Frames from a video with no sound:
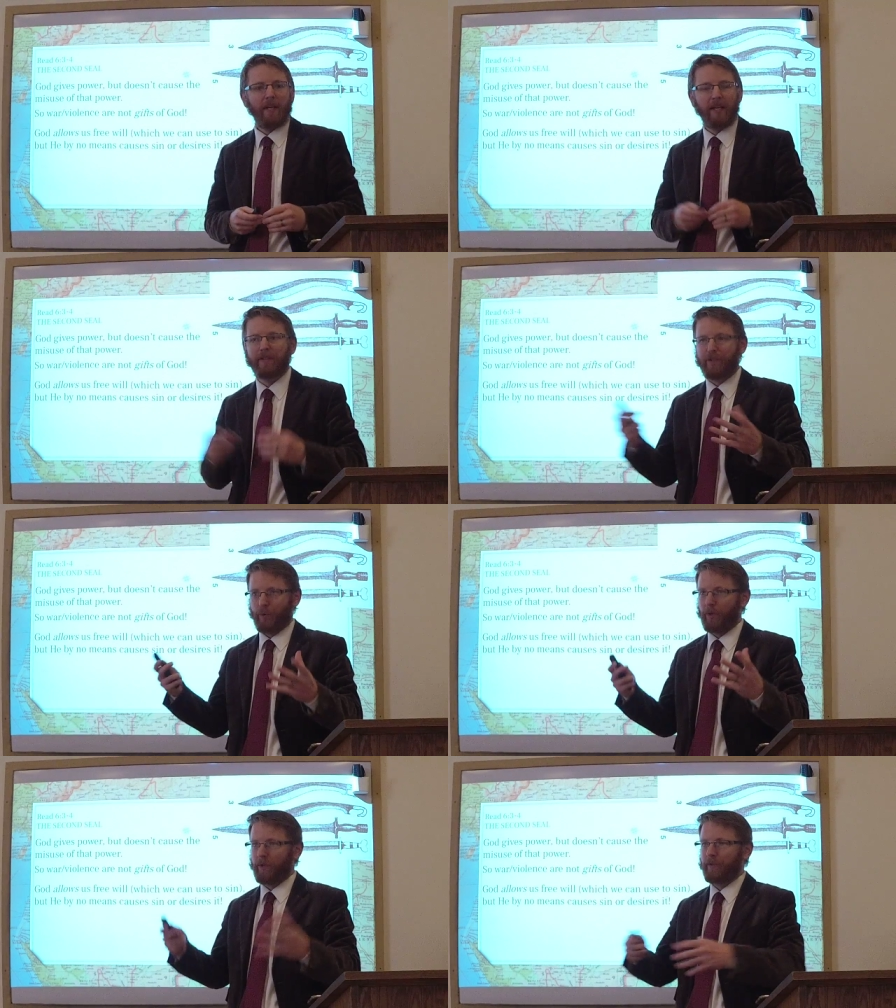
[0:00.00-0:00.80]
in
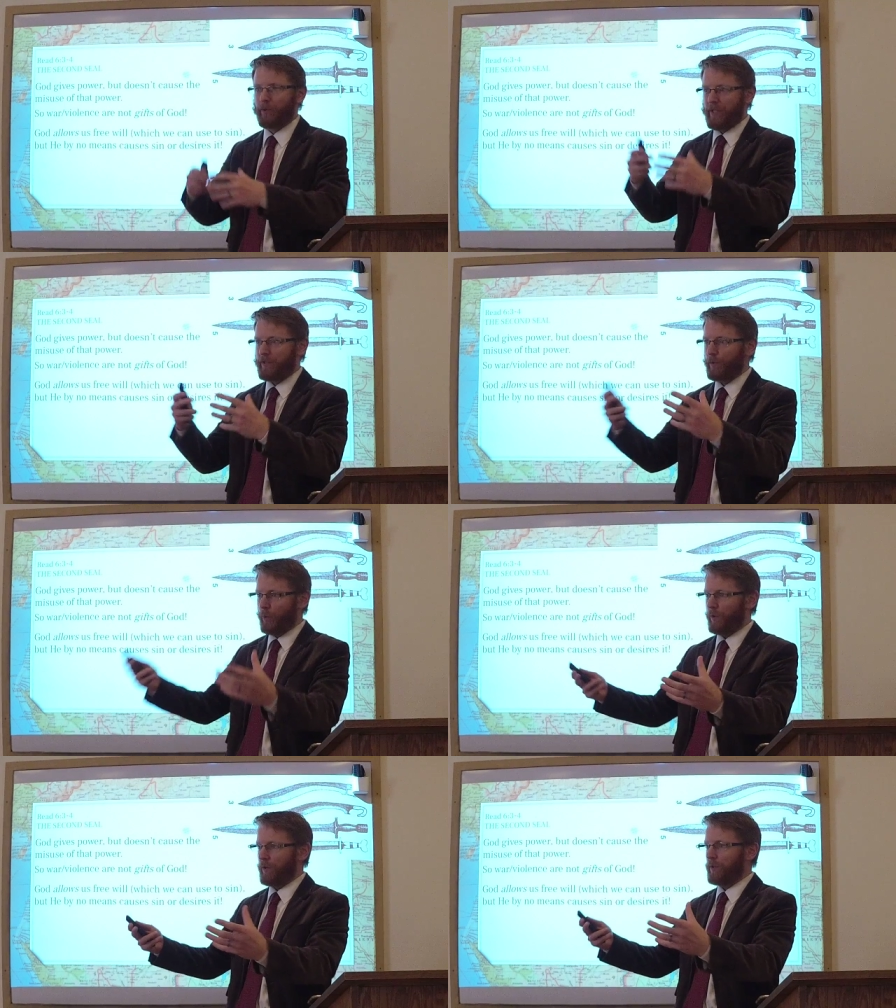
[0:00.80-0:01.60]
this world, the reason the
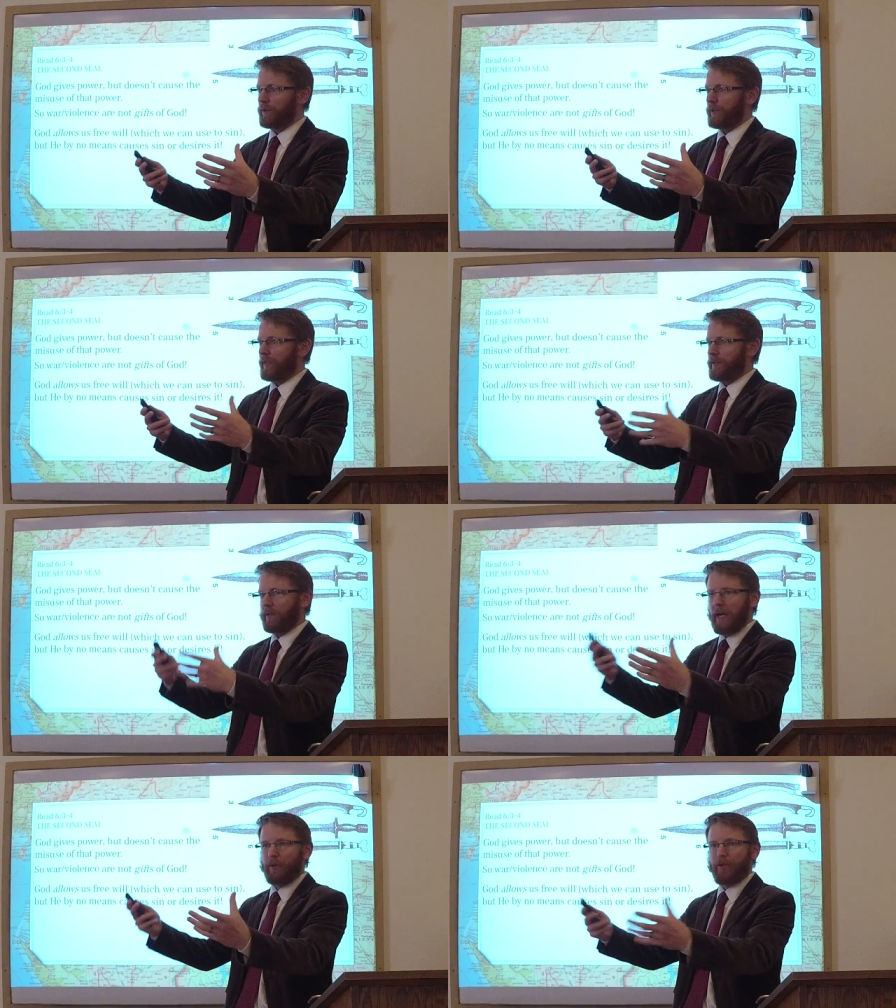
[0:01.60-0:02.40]
world is
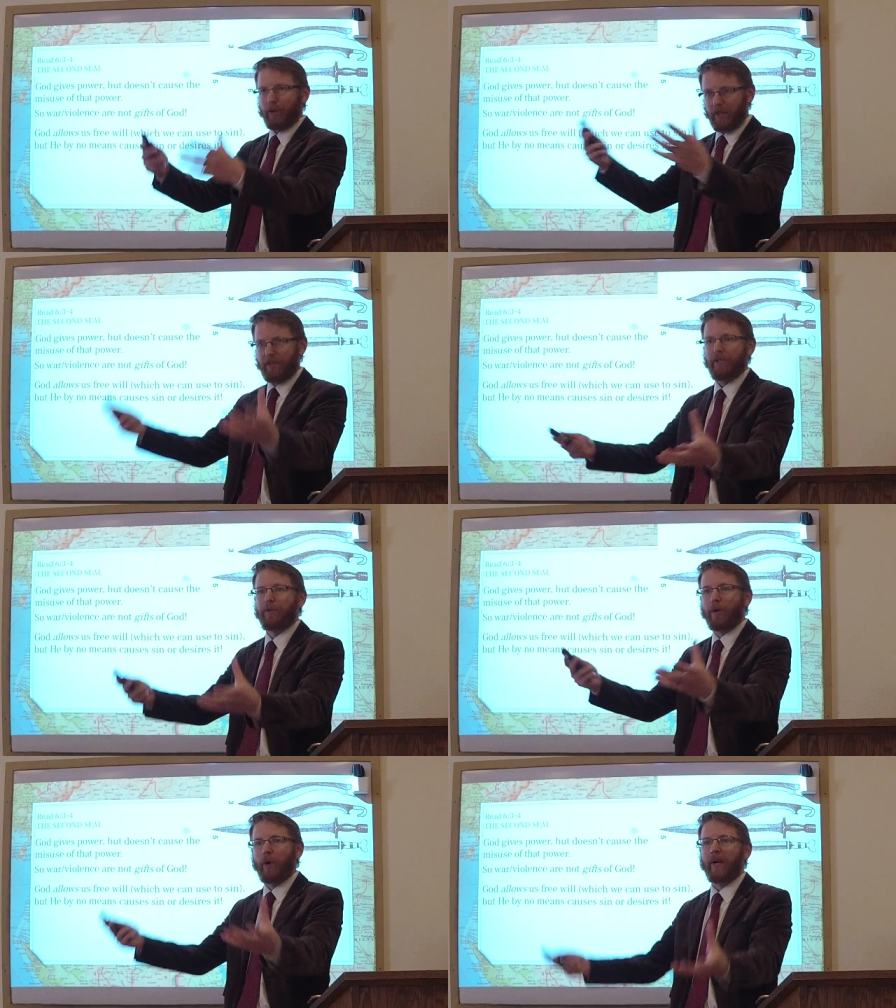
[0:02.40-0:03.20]
allowed to
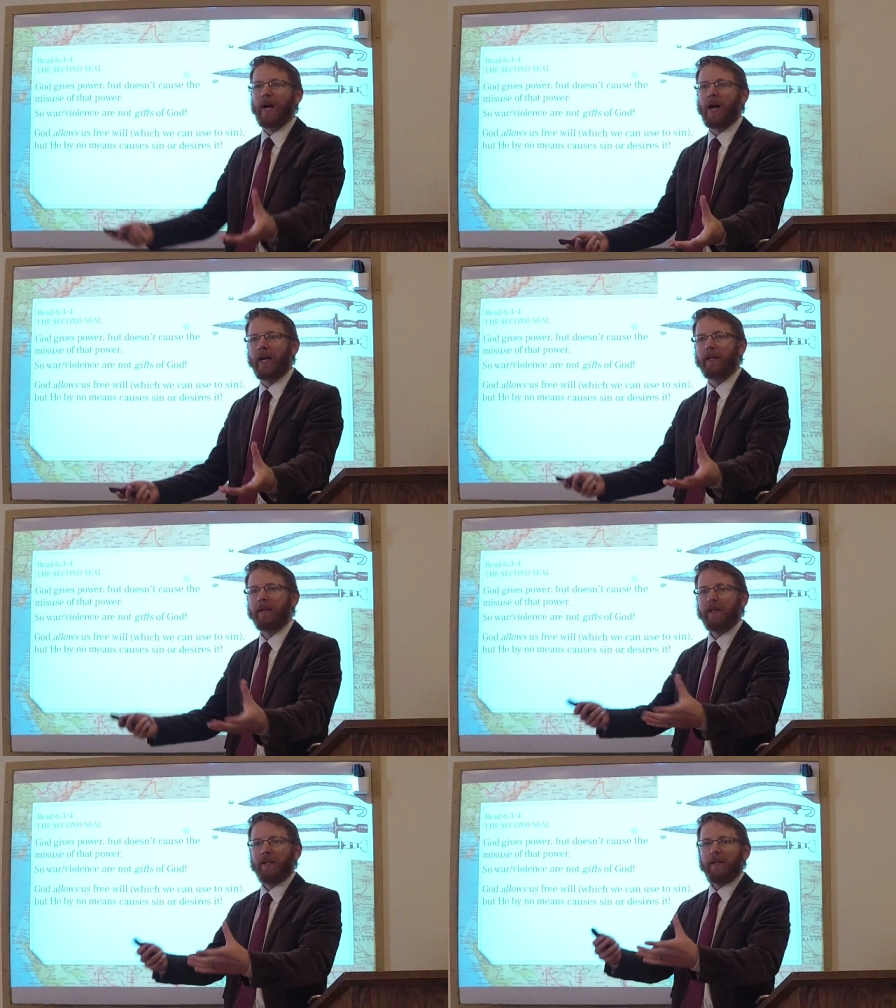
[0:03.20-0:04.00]
continue going on